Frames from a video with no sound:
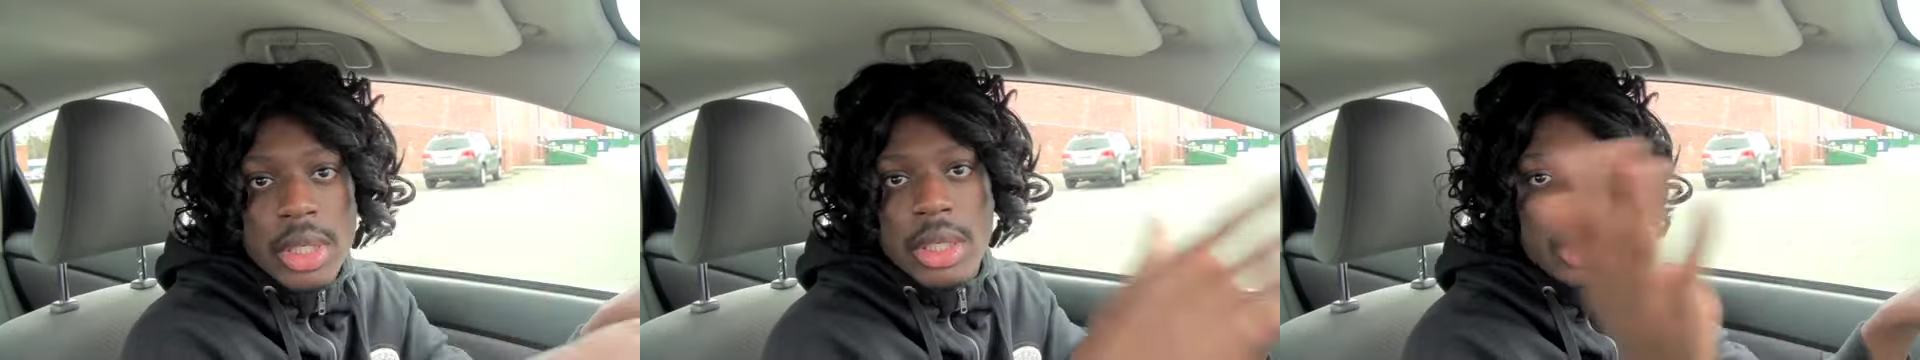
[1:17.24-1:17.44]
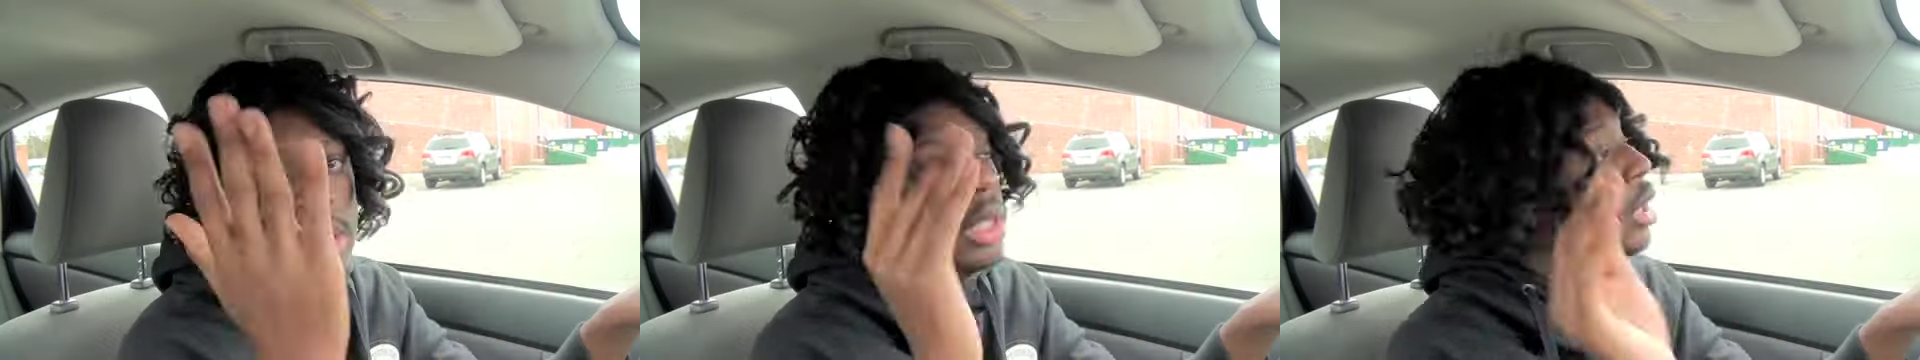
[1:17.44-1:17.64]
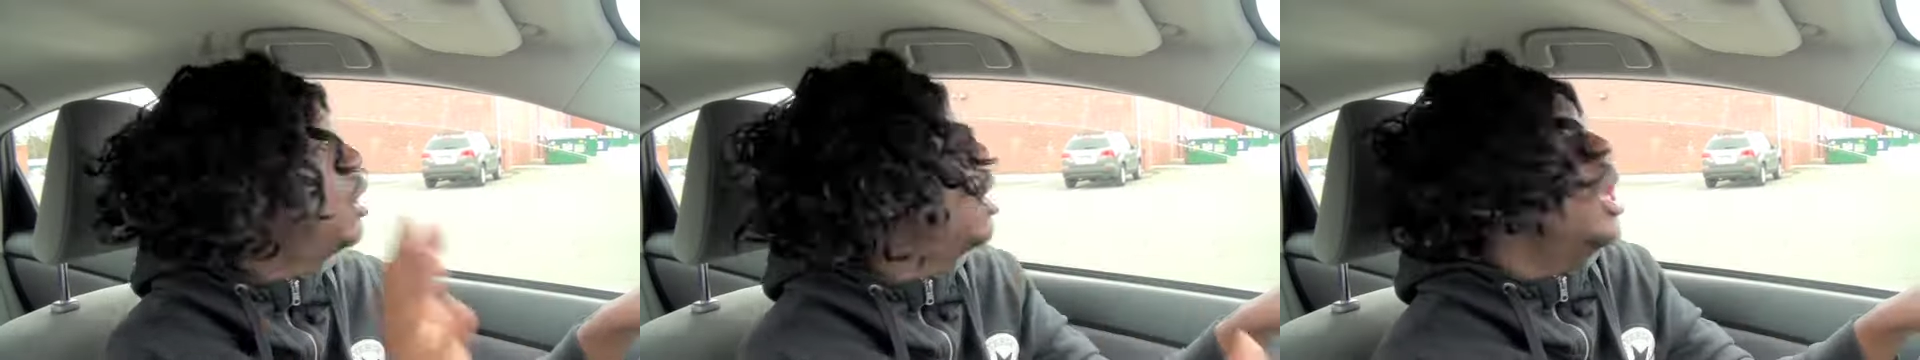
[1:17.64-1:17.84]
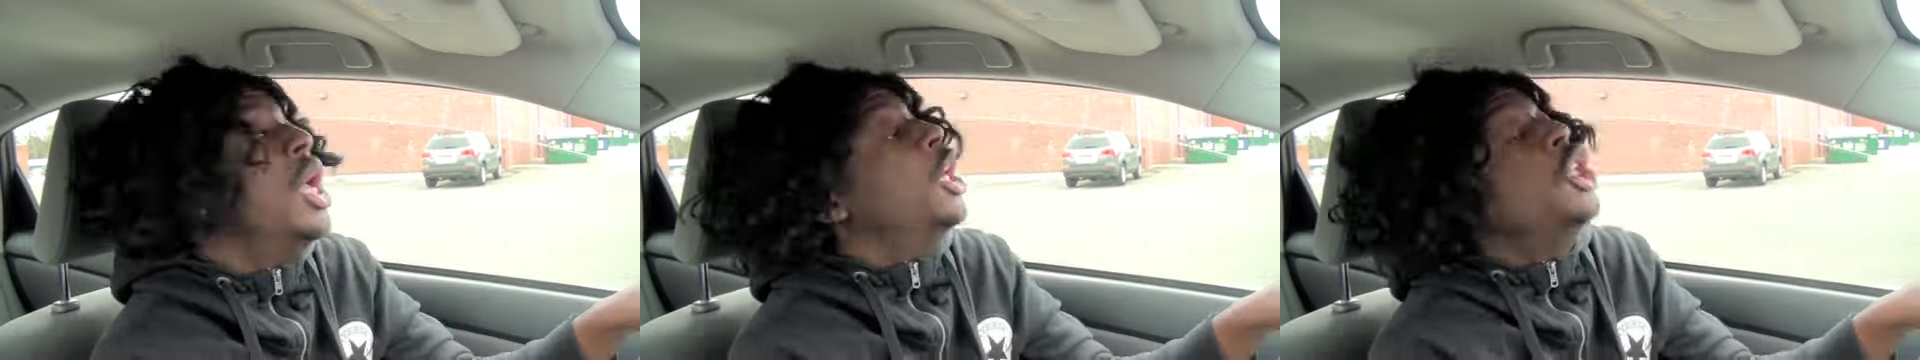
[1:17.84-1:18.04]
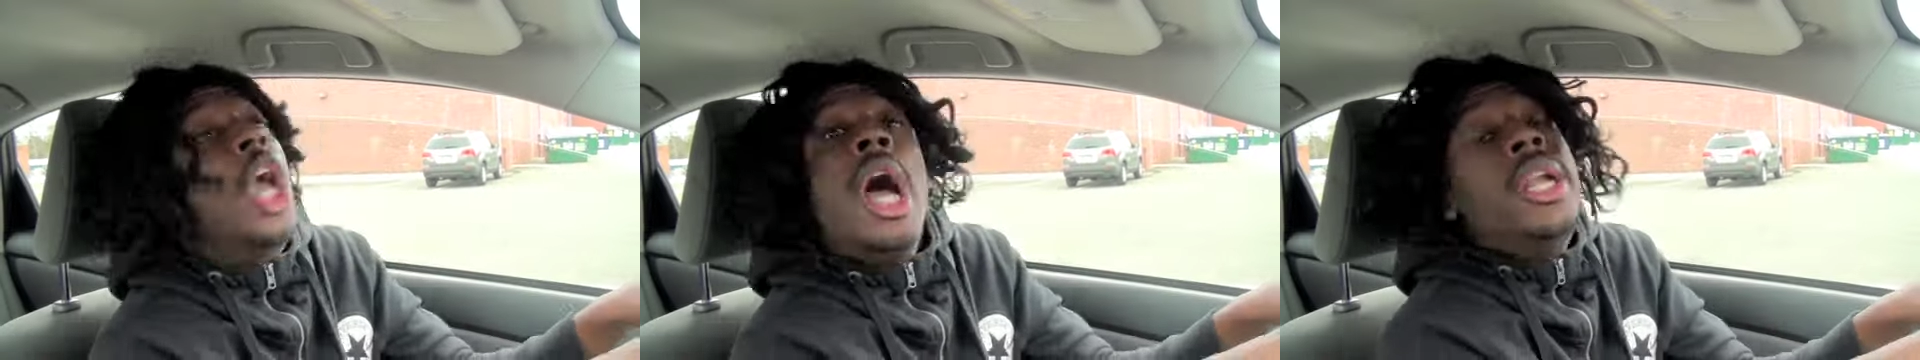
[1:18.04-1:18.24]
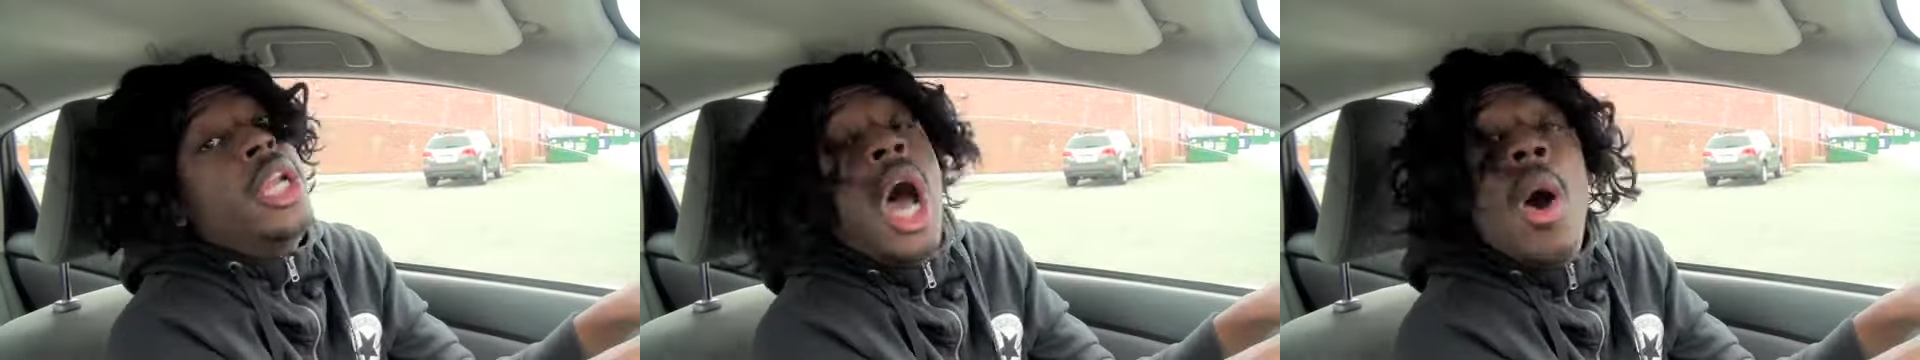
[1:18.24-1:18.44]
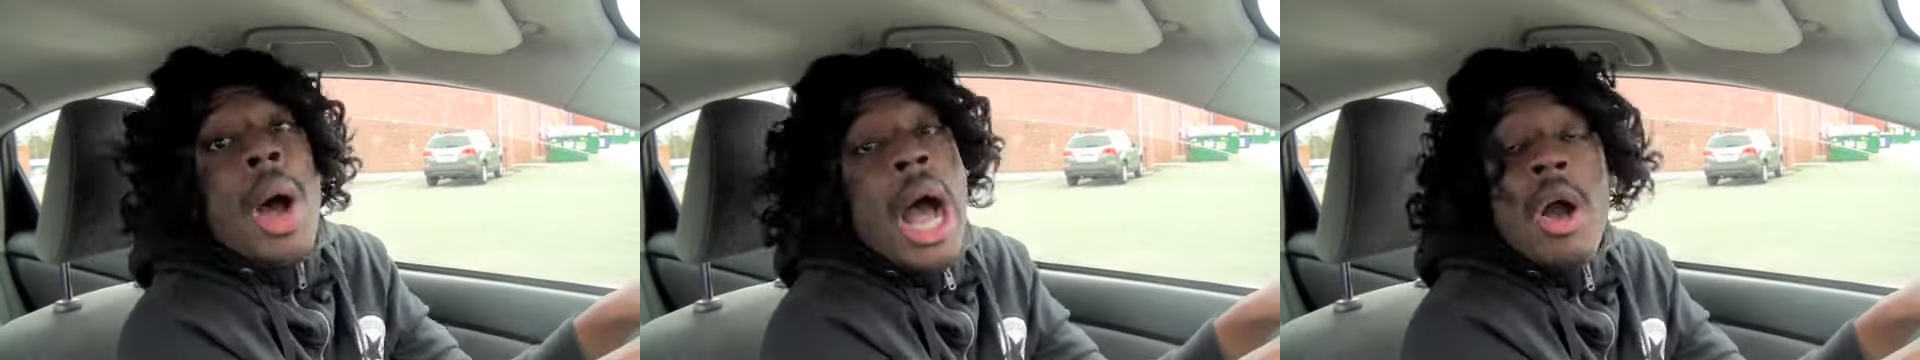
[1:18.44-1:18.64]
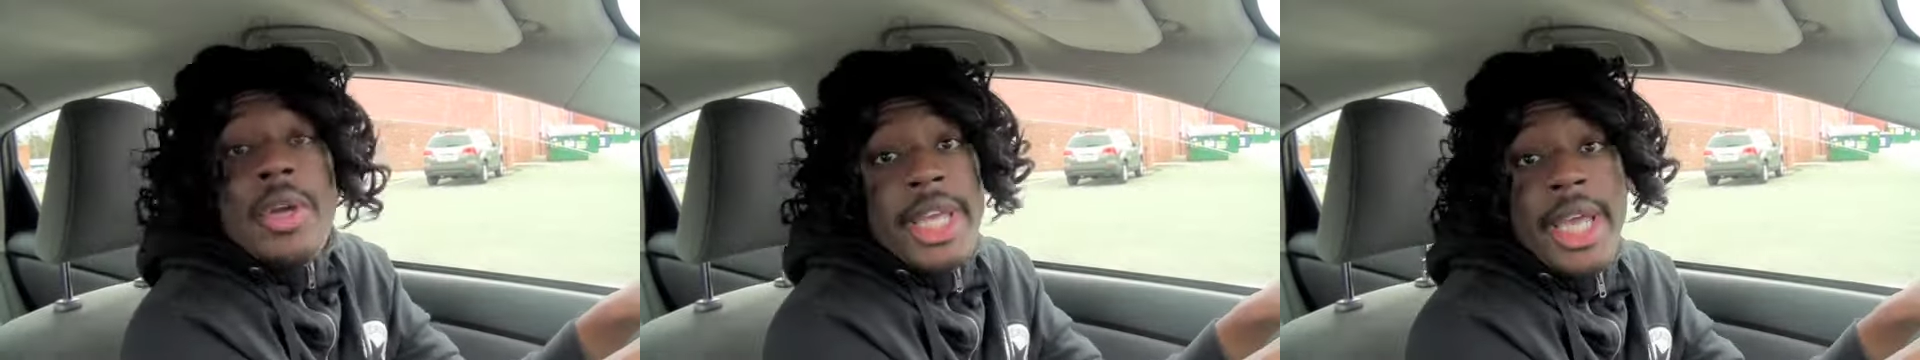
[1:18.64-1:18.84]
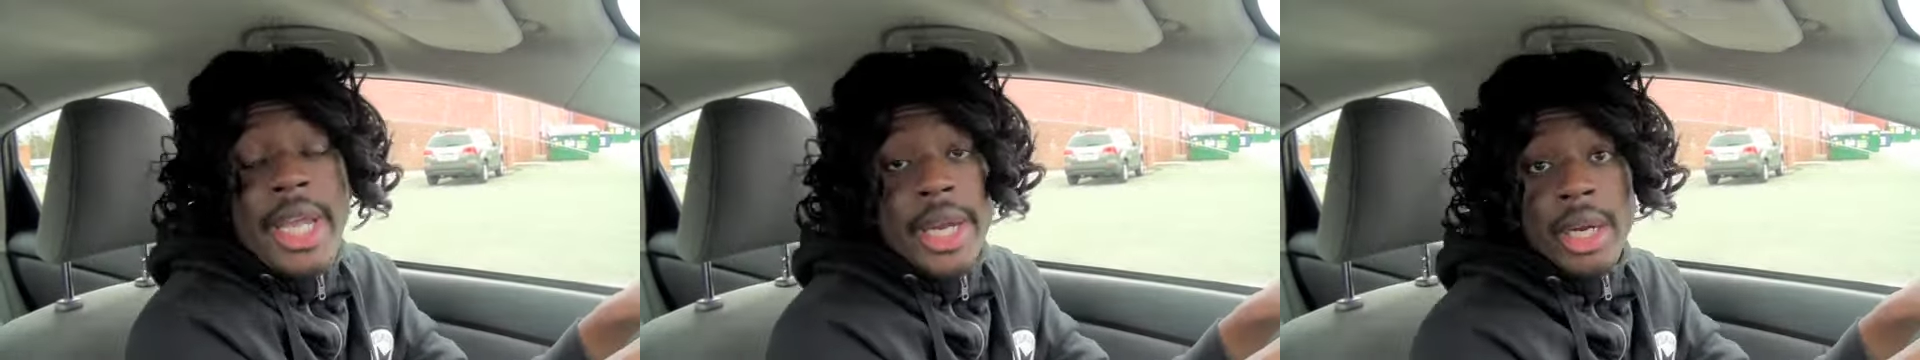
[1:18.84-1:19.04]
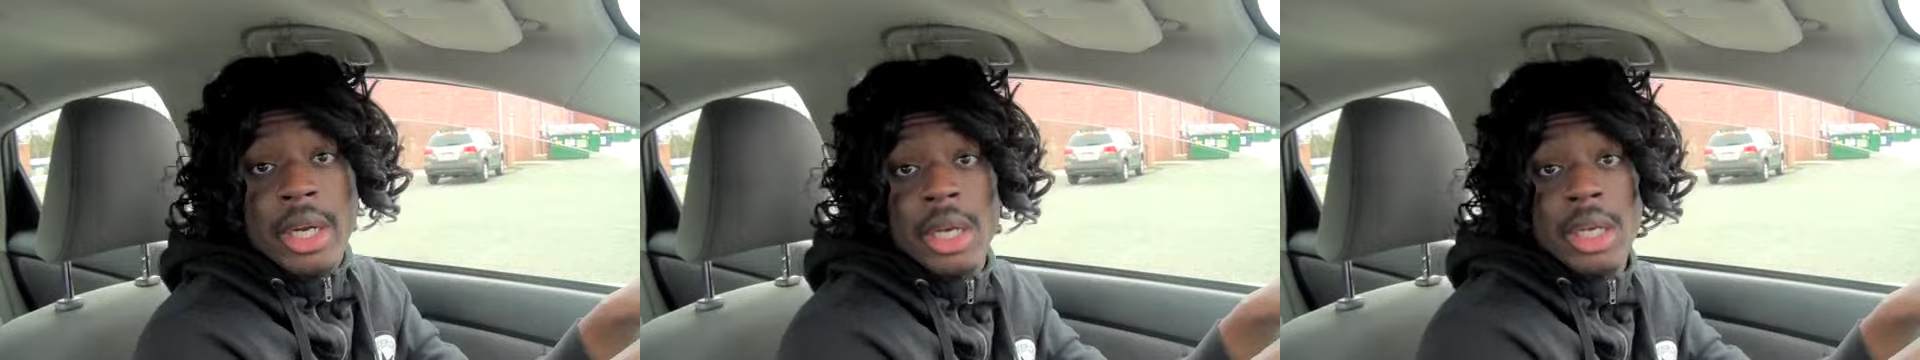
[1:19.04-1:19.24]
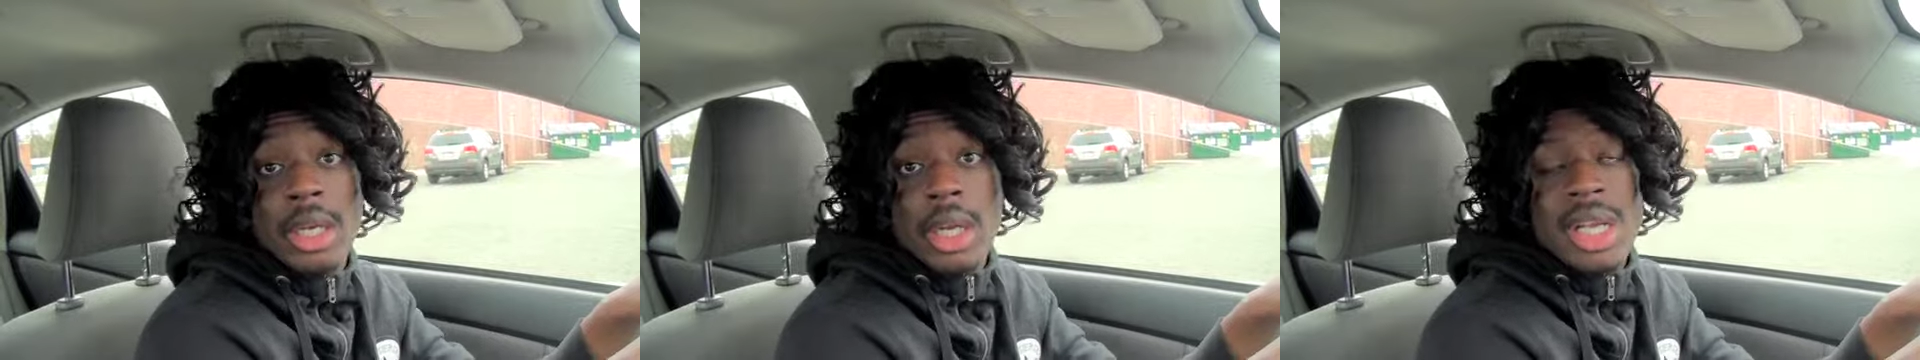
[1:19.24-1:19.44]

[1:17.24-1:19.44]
Look, Y'all know I don't care,